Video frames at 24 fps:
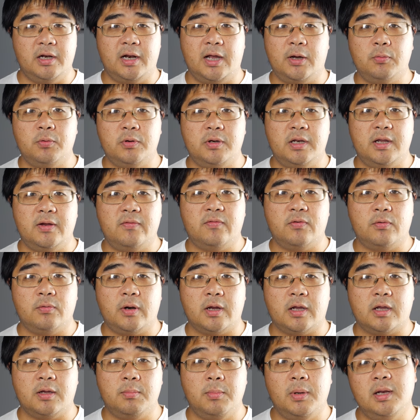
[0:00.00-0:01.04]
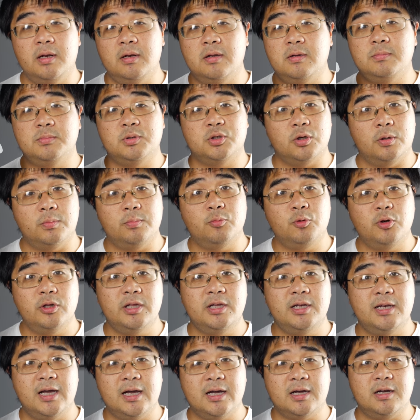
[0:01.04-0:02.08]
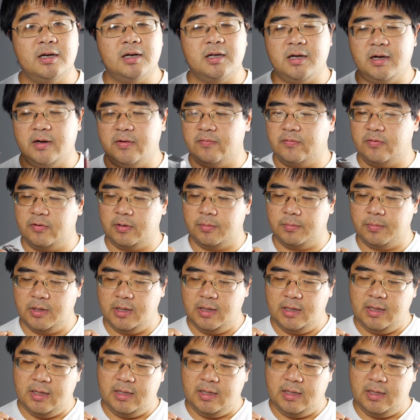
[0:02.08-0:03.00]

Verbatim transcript: and I would never recommend them, so I'm really not going to cover them.